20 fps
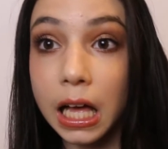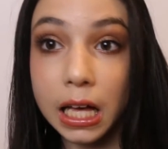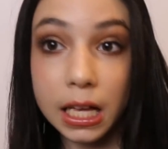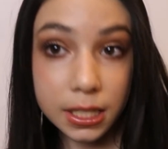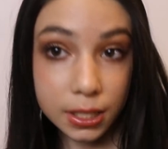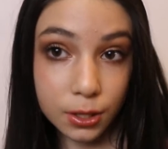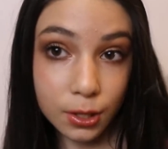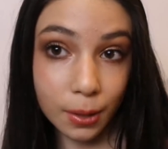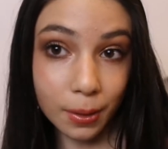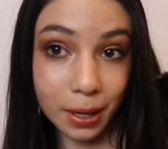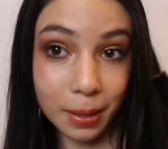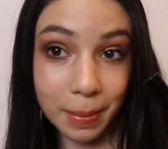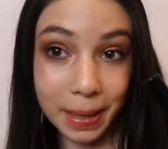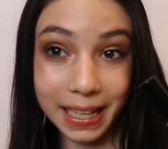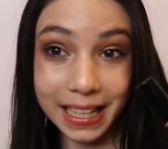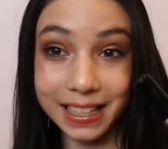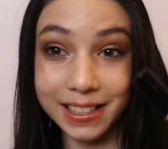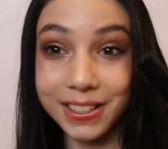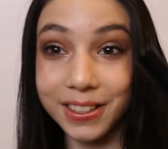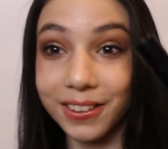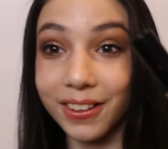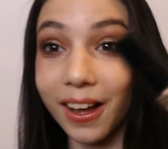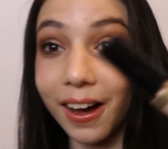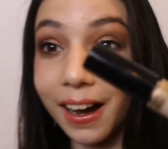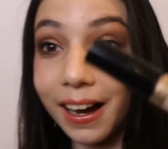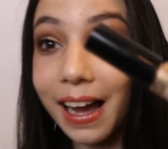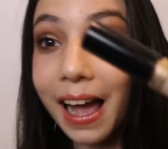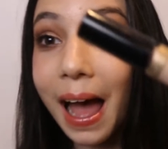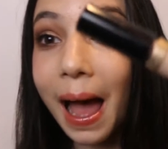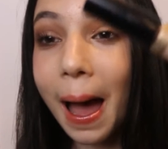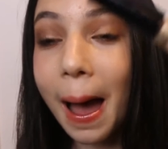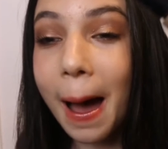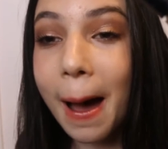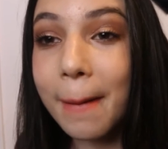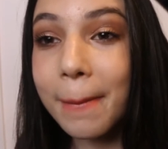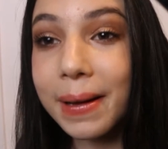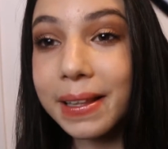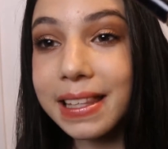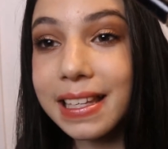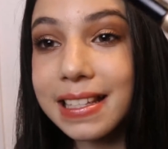so I don't want to make it too long.
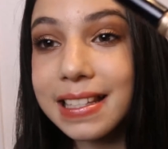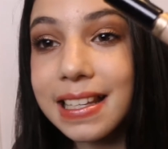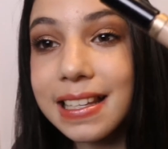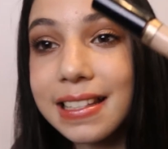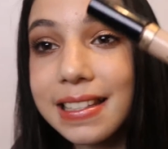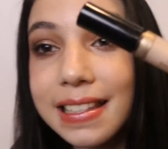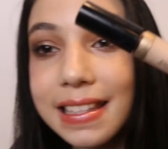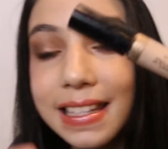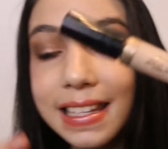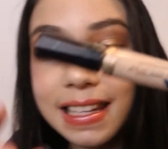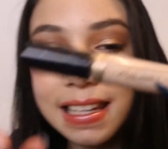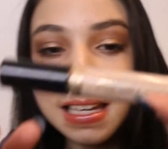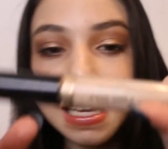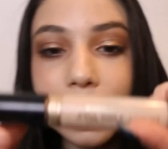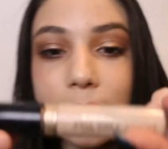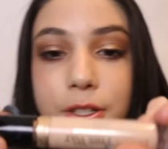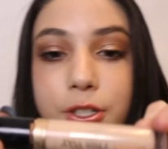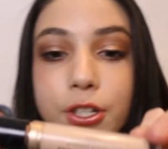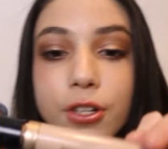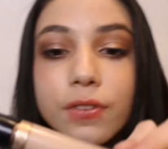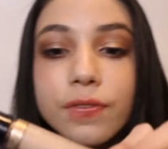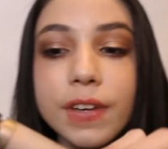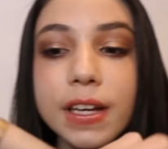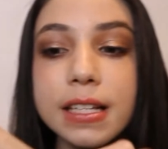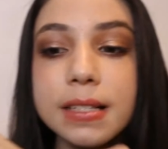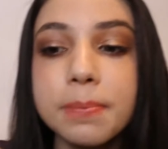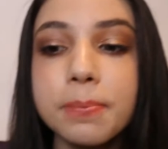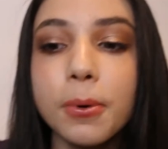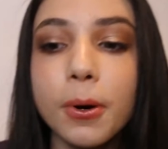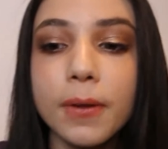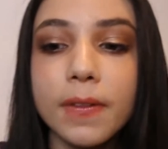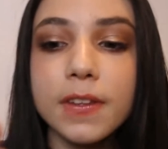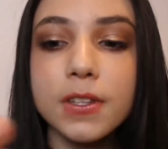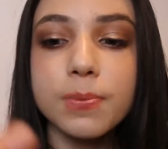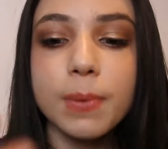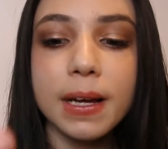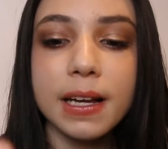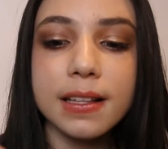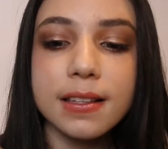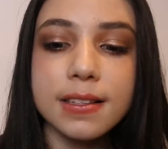But this is the Too Faced Born This
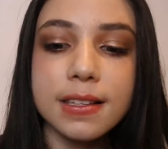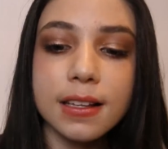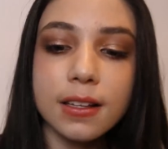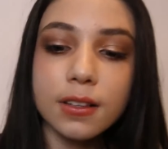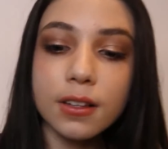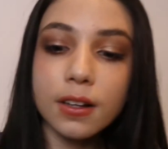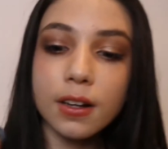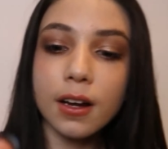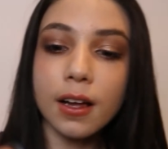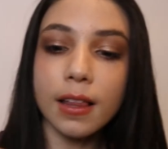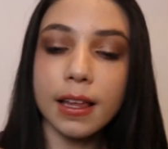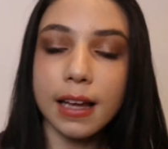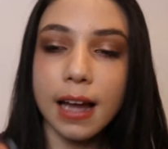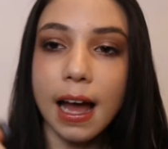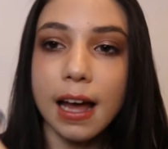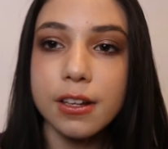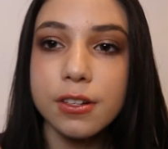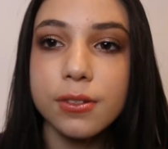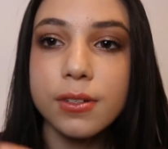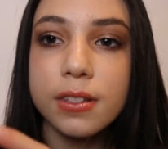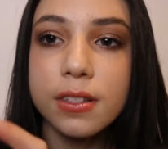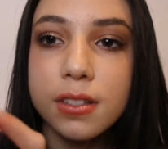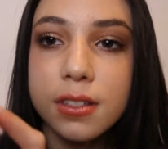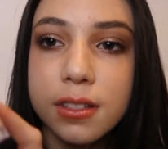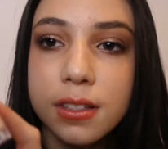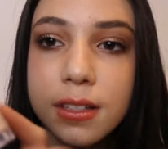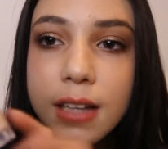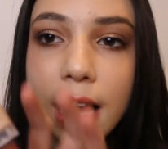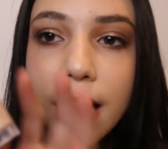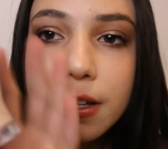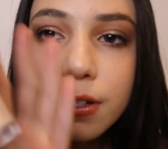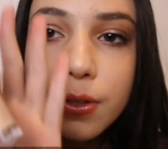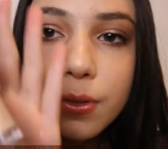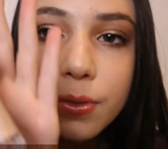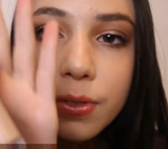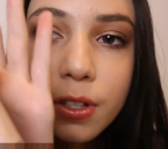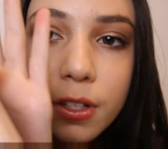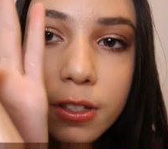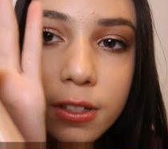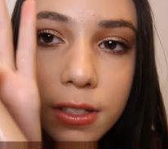Way concealer. Like, as you can see, I use
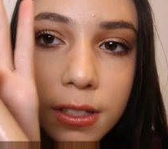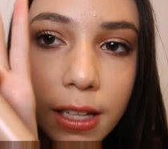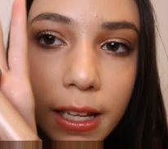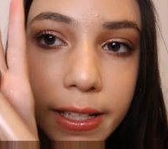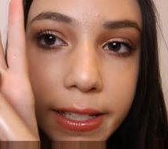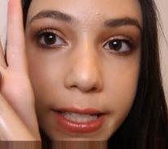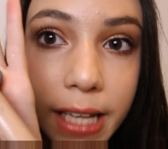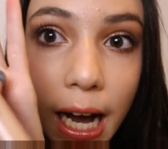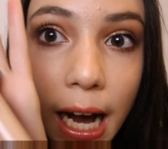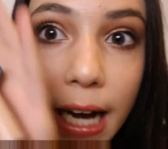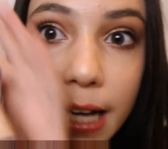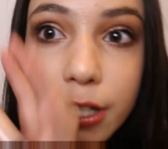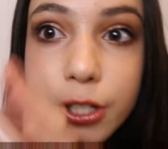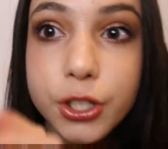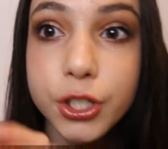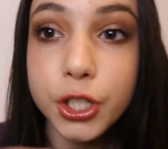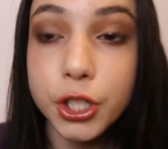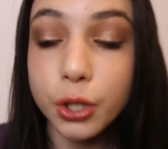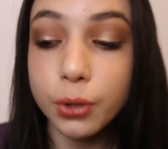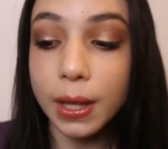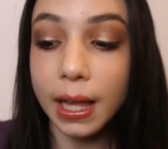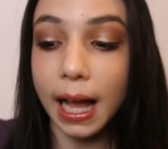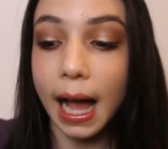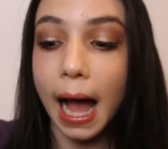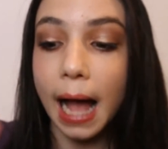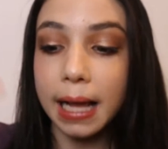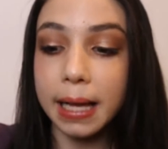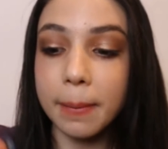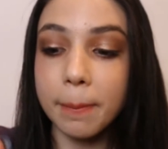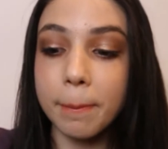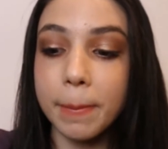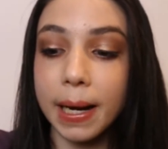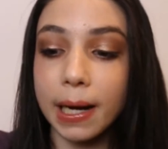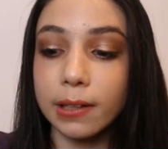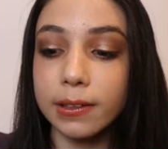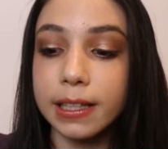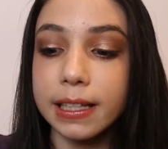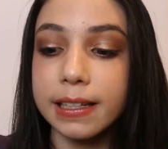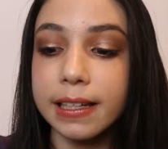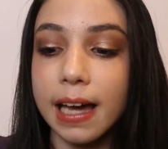this a ton too. Like, I can
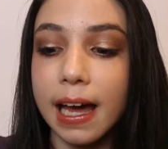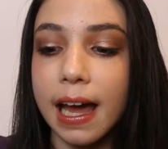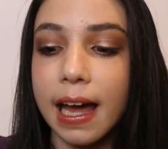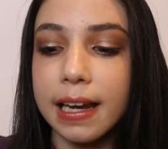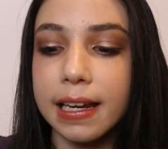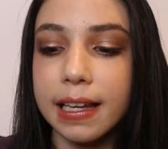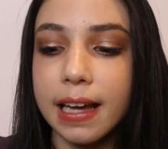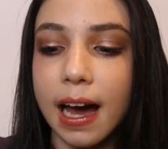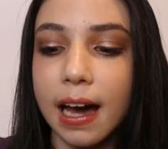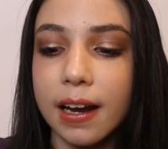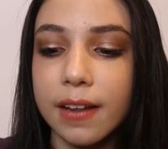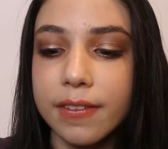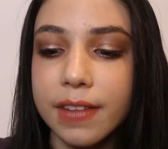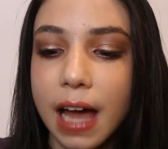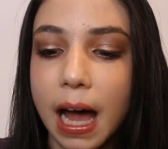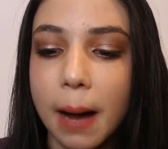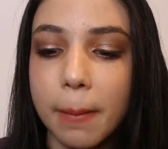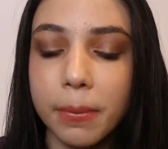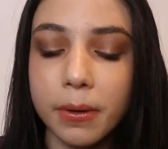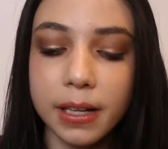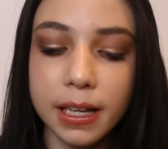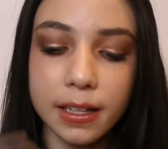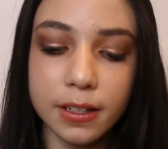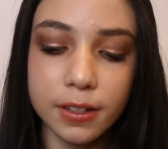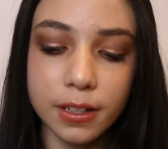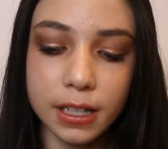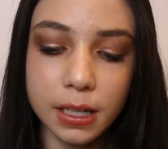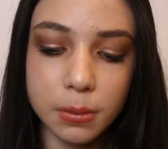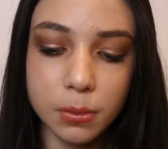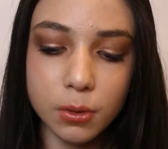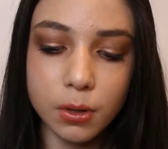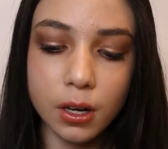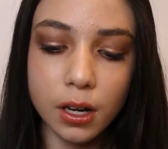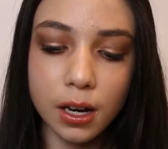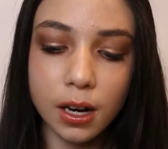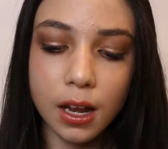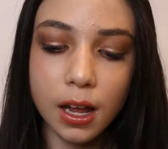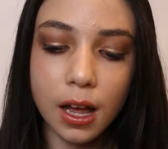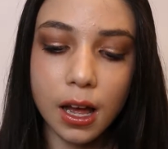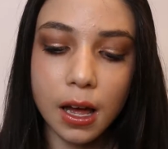barely get any out of the applicator
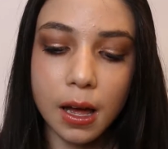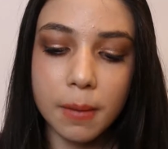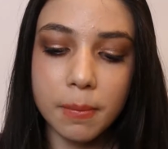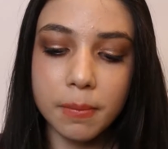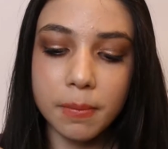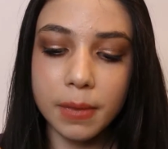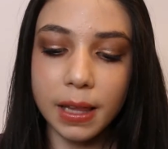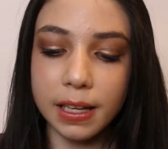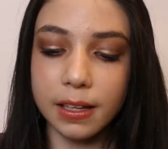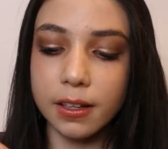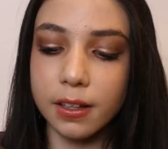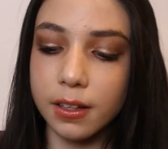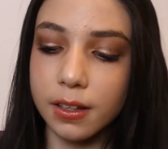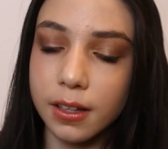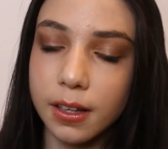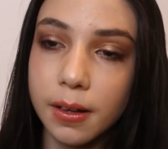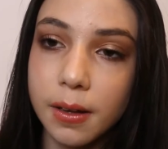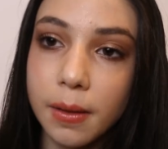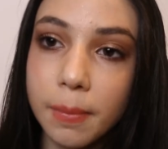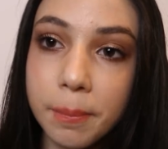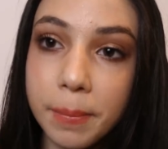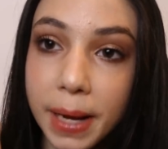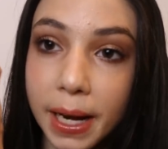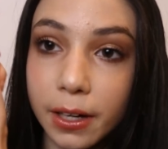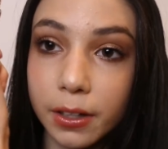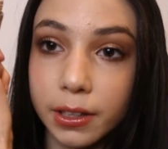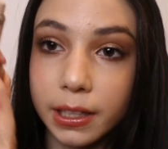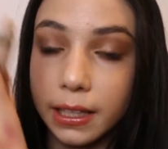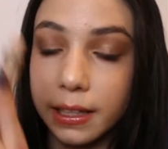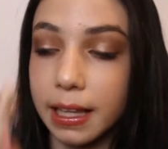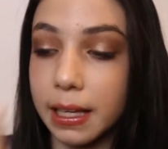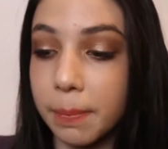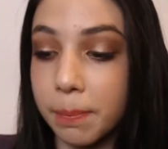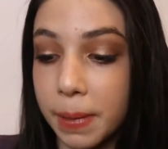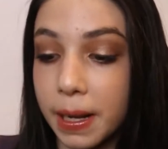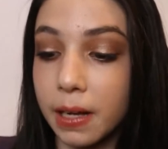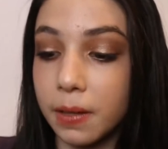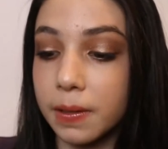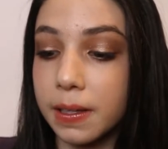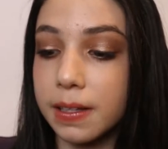anymore. Like, barely. Like,
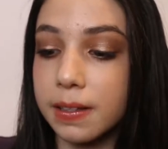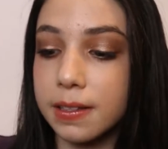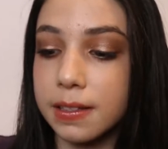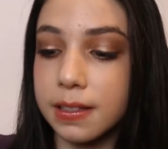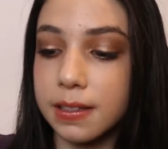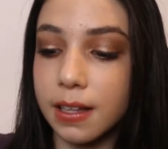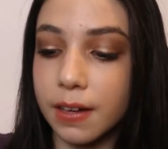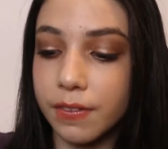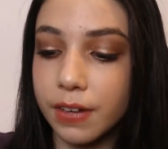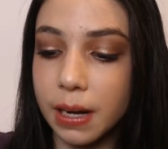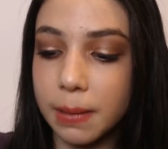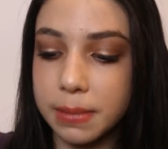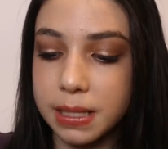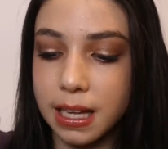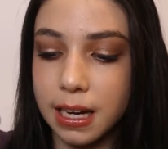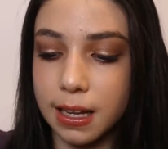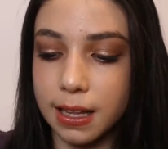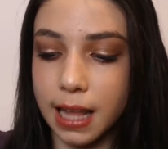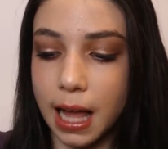barely stuff comes out of